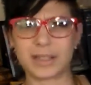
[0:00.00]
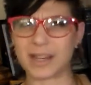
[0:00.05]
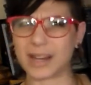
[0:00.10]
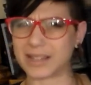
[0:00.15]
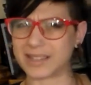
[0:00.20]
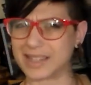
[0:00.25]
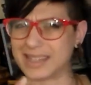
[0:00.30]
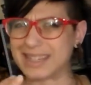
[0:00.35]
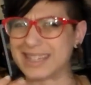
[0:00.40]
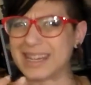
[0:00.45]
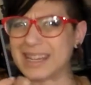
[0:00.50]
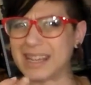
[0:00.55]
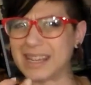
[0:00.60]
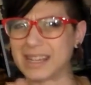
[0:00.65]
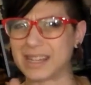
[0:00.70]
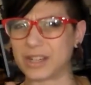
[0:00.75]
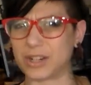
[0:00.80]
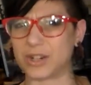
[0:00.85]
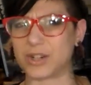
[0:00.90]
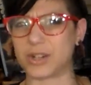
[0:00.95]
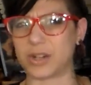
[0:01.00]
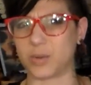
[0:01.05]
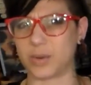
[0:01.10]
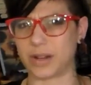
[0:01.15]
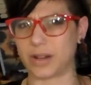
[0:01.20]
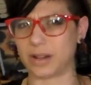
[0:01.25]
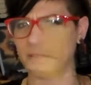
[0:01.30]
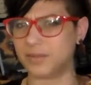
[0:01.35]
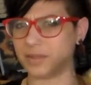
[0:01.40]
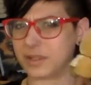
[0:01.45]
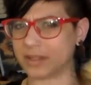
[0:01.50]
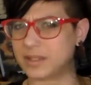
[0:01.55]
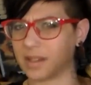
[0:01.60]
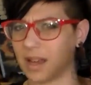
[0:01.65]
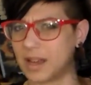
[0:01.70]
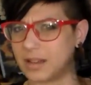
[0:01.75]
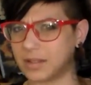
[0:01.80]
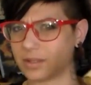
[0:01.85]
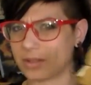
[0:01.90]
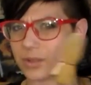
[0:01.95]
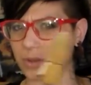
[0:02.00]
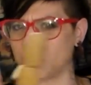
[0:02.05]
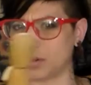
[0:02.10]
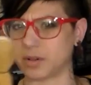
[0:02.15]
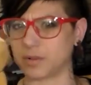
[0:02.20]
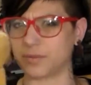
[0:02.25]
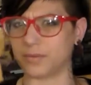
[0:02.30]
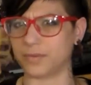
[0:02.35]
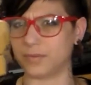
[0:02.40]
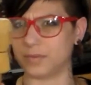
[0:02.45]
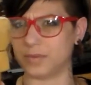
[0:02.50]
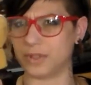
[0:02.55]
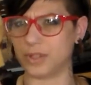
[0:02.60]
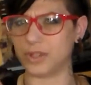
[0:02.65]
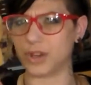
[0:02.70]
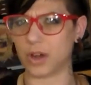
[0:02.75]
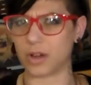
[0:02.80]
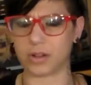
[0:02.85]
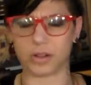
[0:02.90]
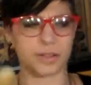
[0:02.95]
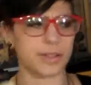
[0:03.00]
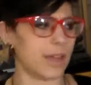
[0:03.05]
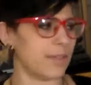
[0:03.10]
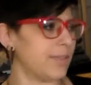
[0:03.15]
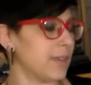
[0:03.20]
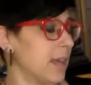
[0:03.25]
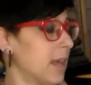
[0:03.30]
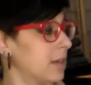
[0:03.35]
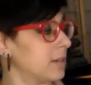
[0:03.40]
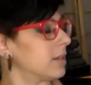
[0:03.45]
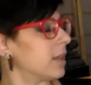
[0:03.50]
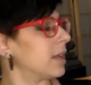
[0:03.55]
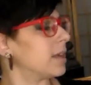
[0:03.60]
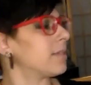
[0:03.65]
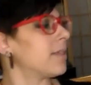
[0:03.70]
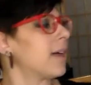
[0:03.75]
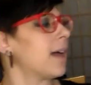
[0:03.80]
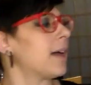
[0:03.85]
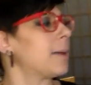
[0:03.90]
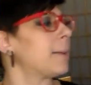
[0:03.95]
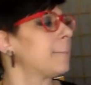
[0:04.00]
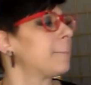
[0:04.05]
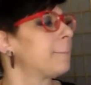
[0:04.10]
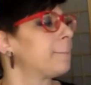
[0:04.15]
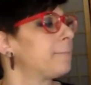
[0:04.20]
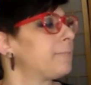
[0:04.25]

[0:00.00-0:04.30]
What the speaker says: it has a ting to it if it's not sort of dulled at the end like that.